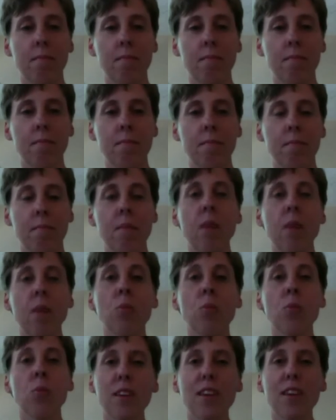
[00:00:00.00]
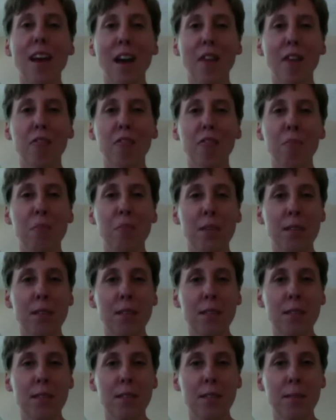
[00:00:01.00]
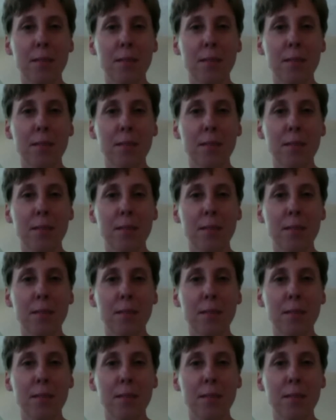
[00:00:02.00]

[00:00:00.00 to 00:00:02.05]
May we have peace.